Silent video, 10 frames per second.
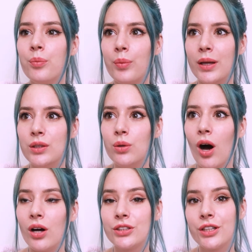when you
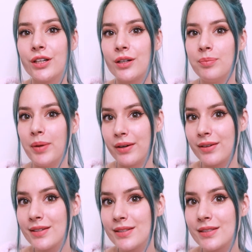alter your
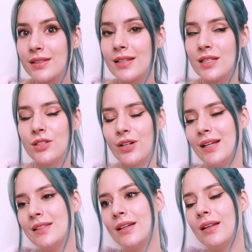appearance this
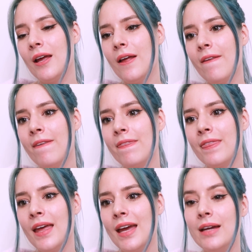drastically,
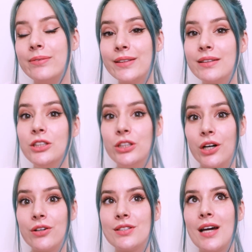it really
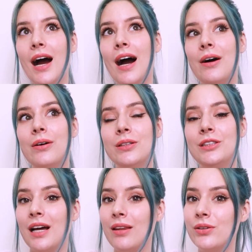shows how
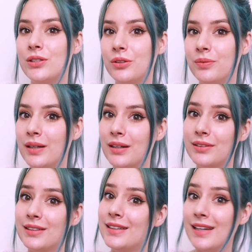shallow social media
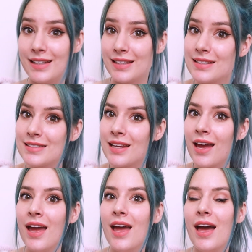really is.
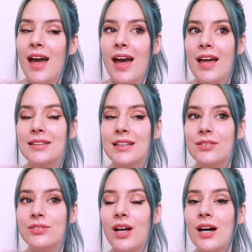And
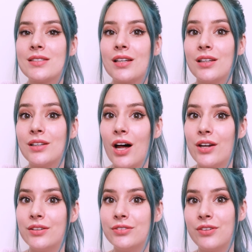I've lost a
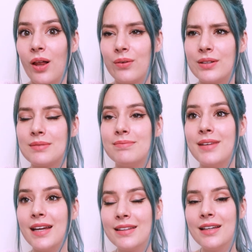lot of followers,
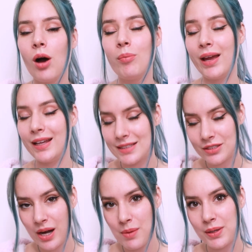mainly on my
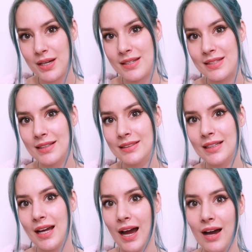Instagram, because I
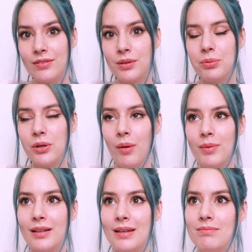did have a
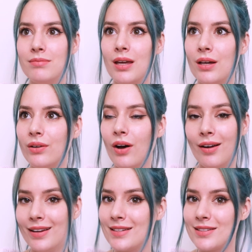predominantly male
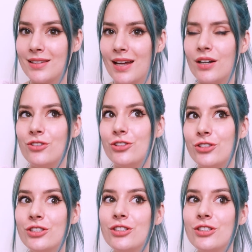audience on there, and